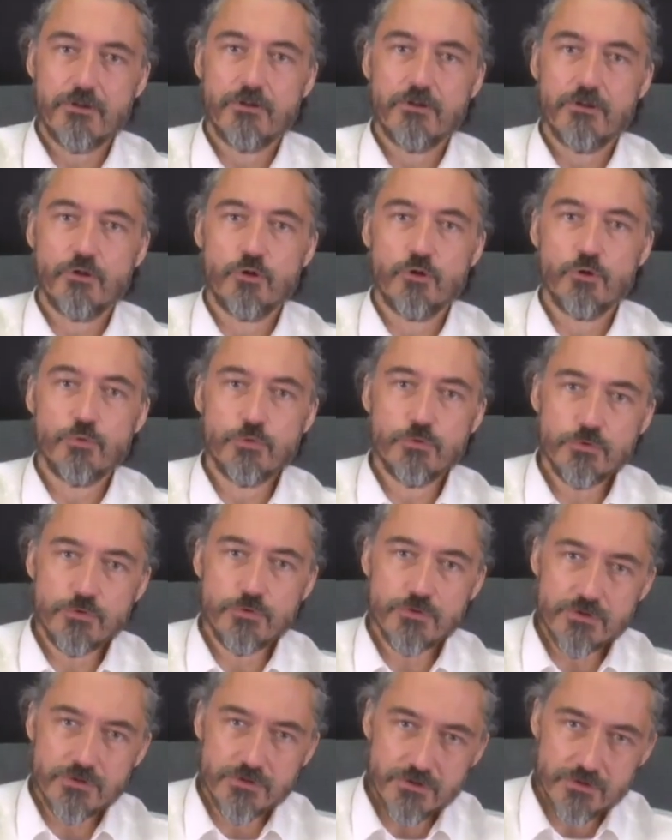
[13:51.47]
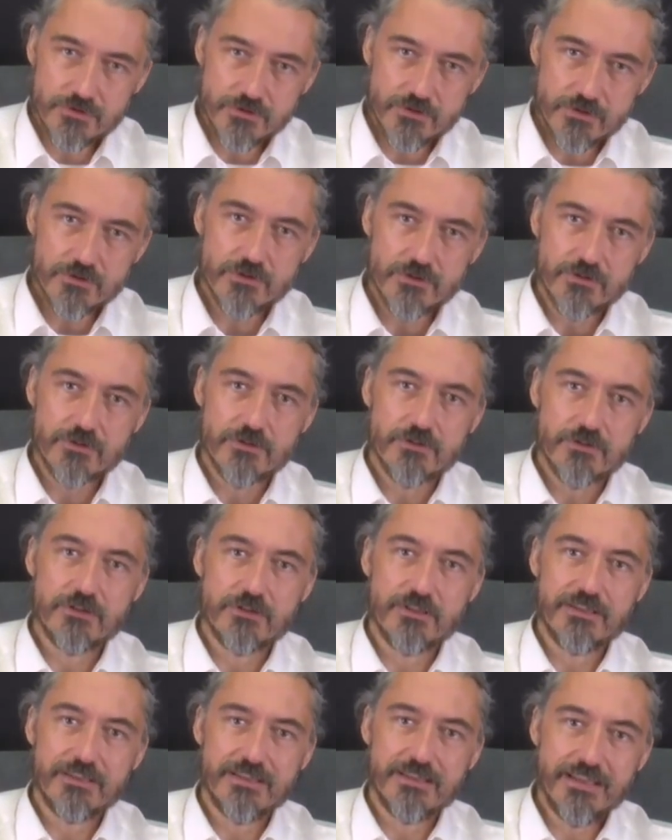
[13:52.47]
use
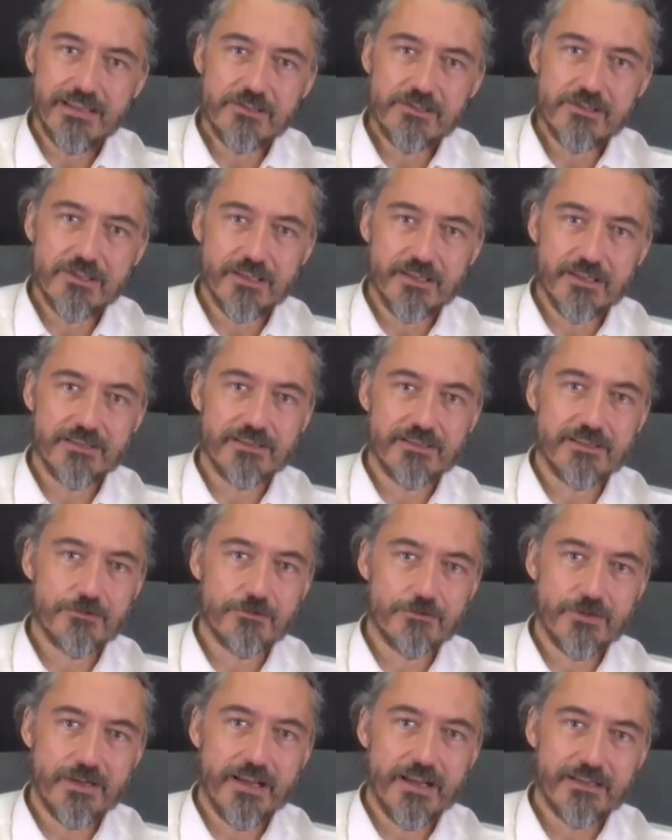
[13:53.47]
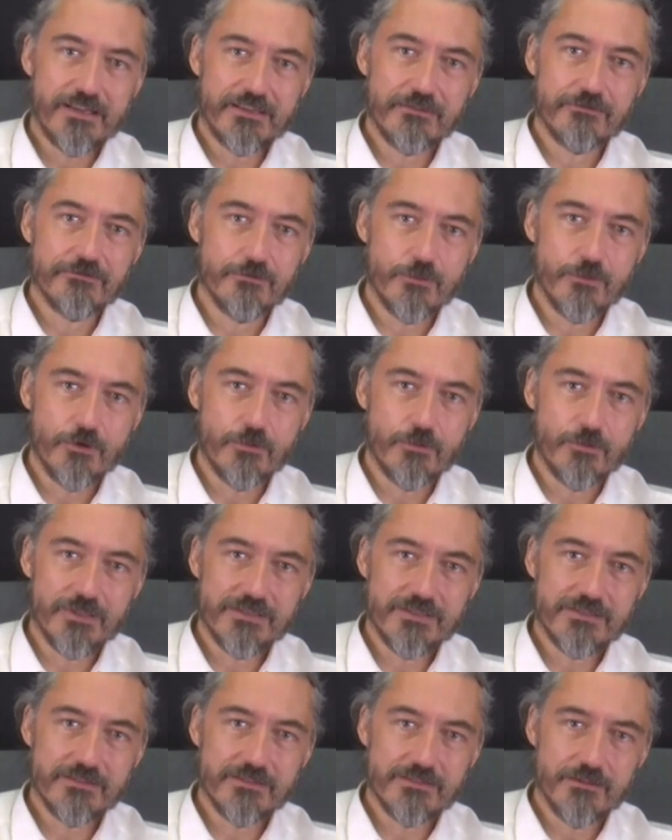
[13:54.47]
the teaching that reactive
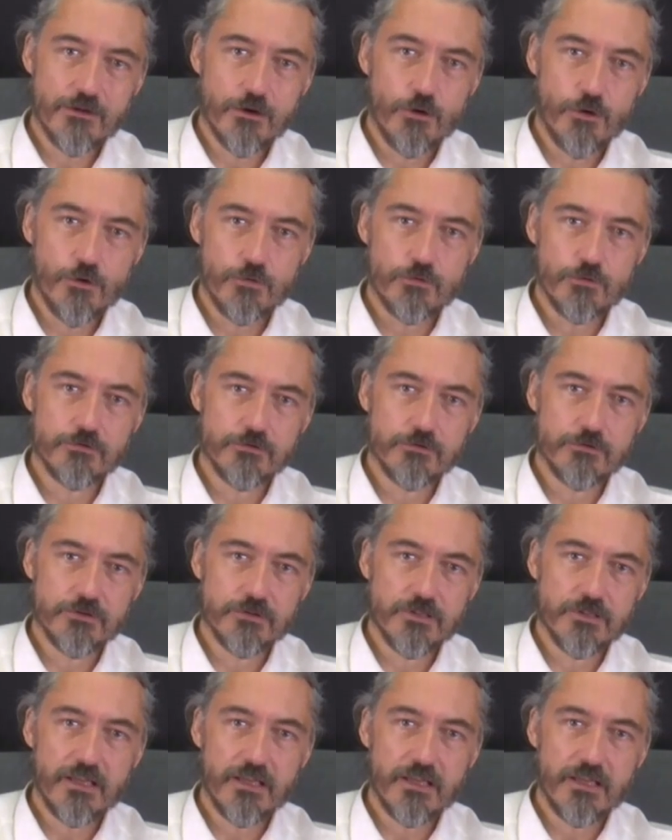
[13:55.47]
moments hold